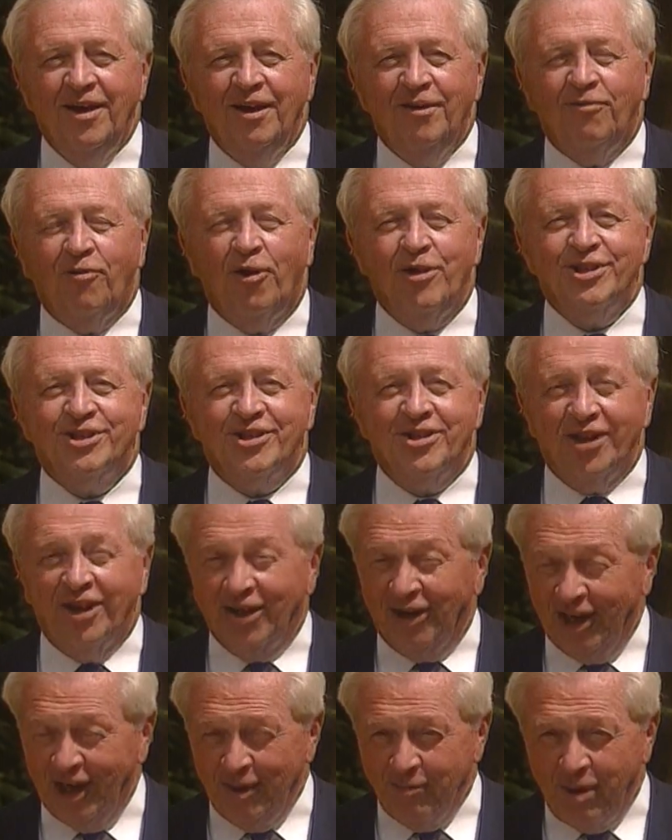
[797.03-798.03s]

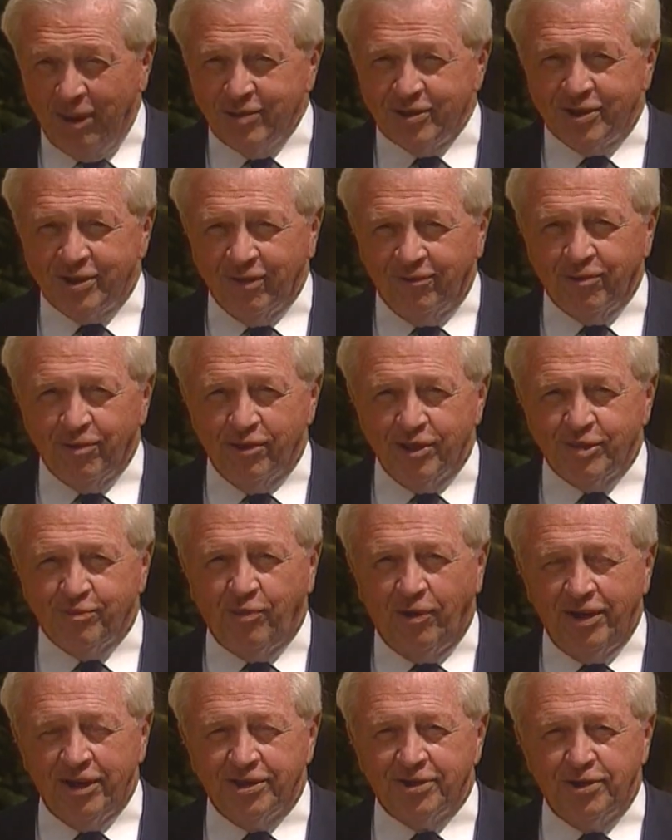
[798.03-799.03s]
Fortunately, most of Grosse
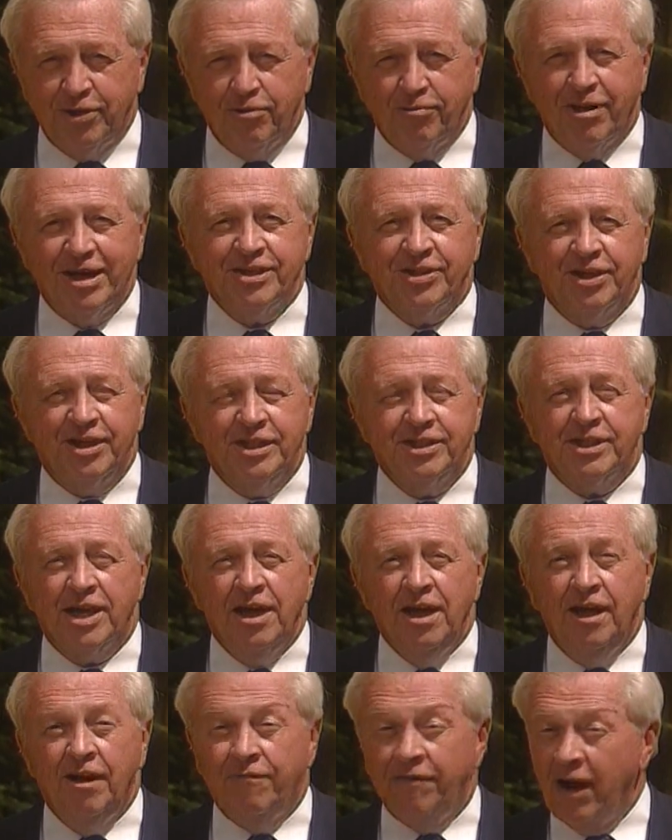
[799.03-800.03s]
Pointe's new residents
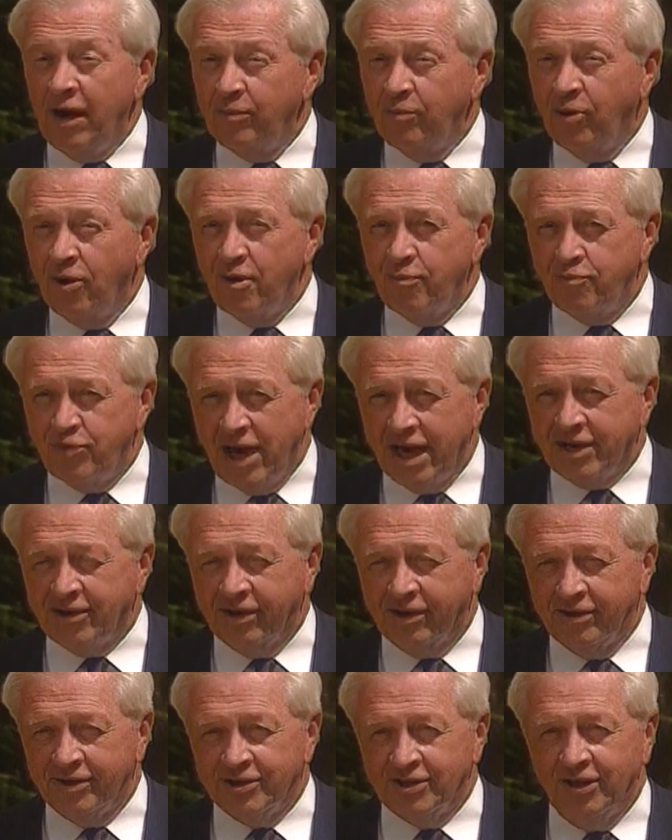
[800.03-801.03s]
found more
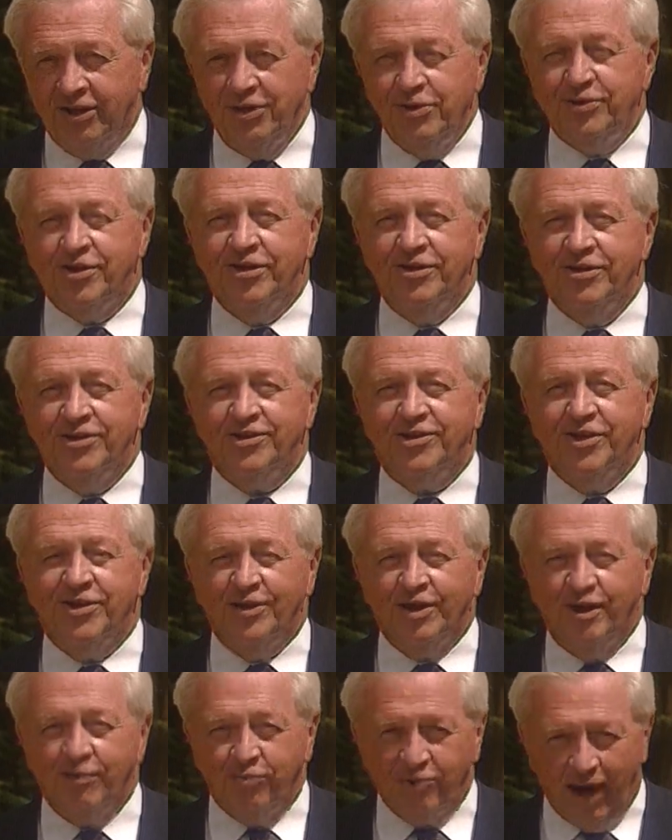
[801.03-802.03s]
practical solutions to
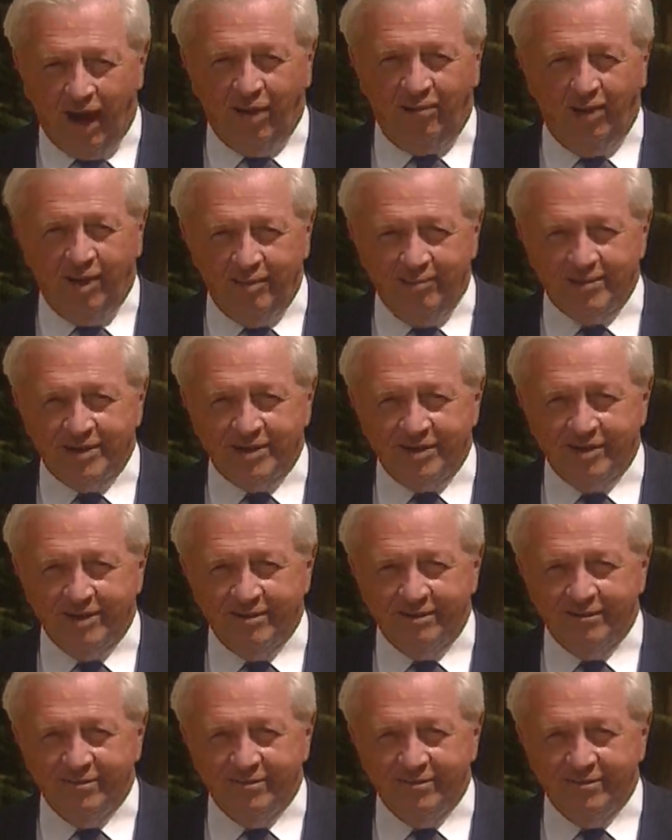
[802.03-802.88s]
their problems.